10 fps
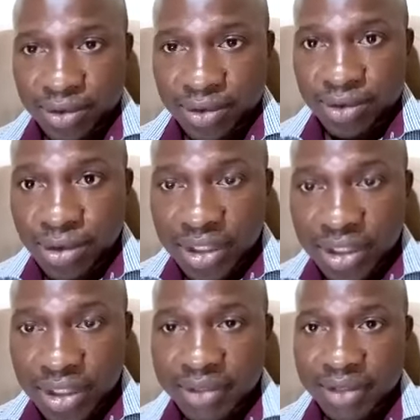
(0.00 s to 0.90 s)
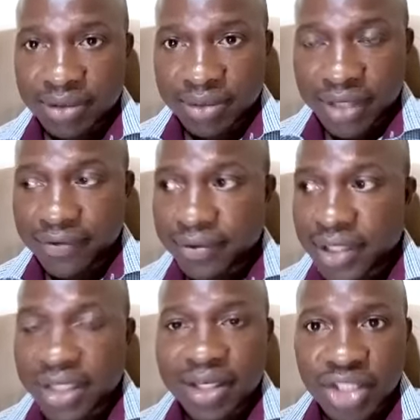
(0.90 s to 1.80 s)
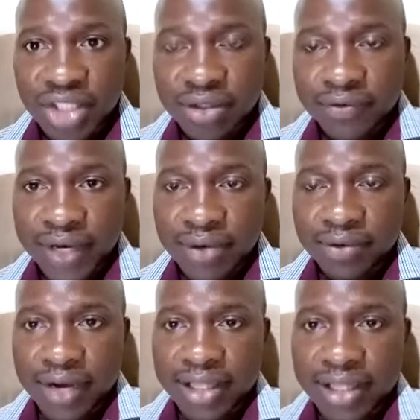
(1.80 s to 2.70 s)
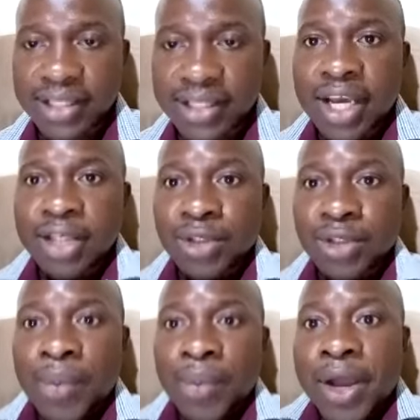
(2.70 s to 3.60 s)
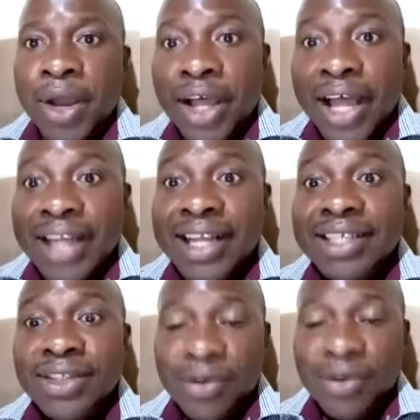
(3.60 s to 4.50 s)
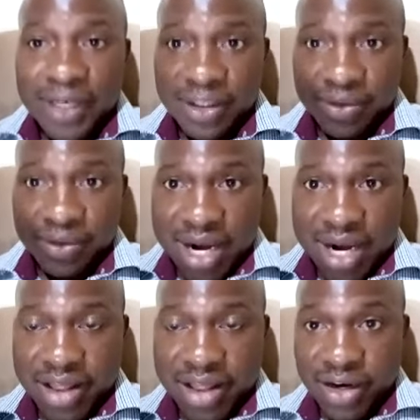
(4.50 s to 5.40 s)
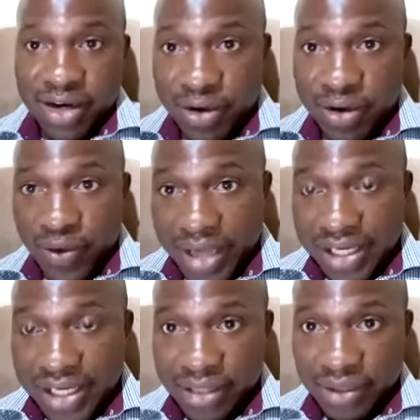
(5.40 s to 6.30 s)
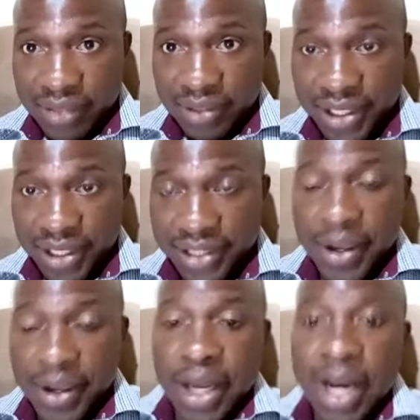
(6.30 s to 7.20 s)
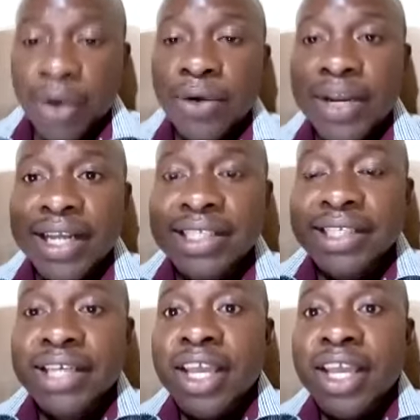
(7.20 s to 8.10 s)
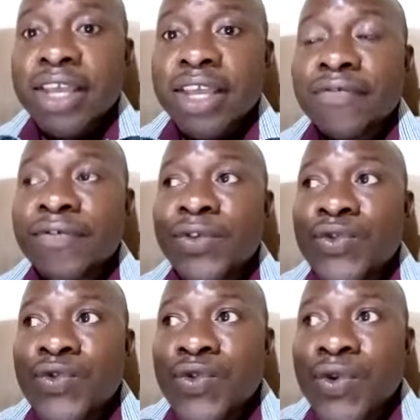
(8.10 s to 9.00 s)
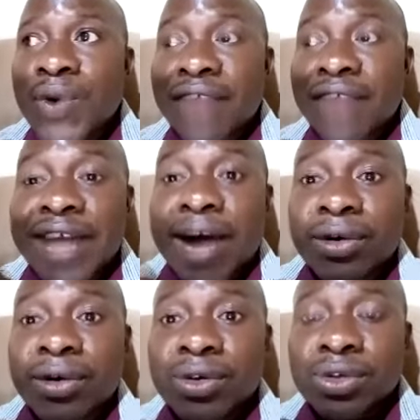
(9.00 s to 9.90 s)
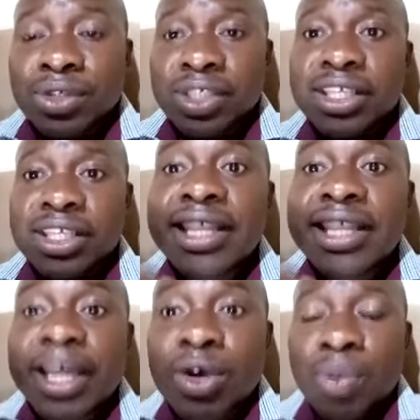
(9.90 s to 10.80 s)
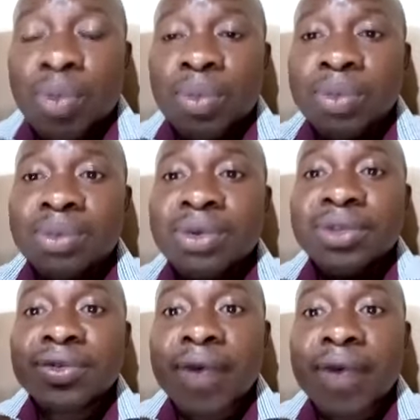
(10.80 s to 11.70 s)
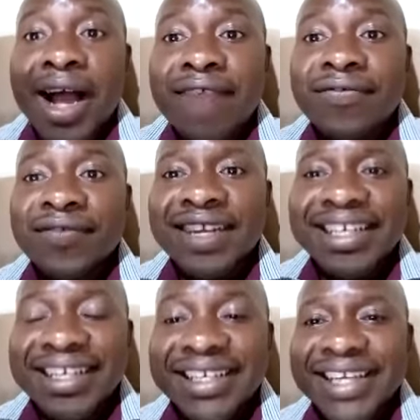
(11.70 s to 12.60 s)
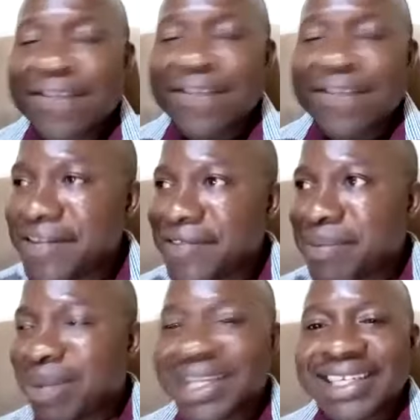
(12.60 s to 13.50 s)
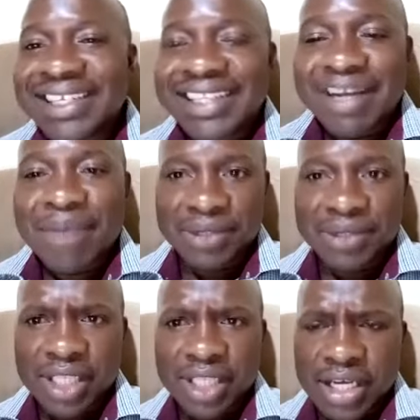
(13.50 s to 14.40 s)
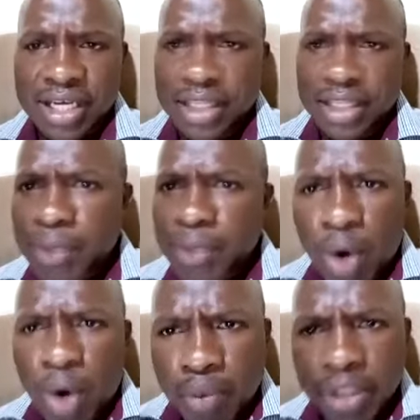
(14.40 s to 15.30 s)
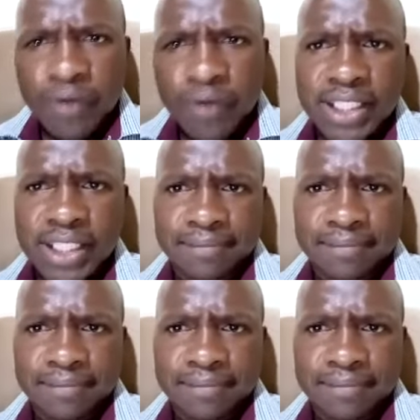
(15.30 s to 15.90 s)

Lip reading: do something to bring change of value to others. So, and that is converted to money, and then you can channel it to something else. Now you realize that if you have now known in the group, those who have little, even if they paid little amount, these people commit to fasting.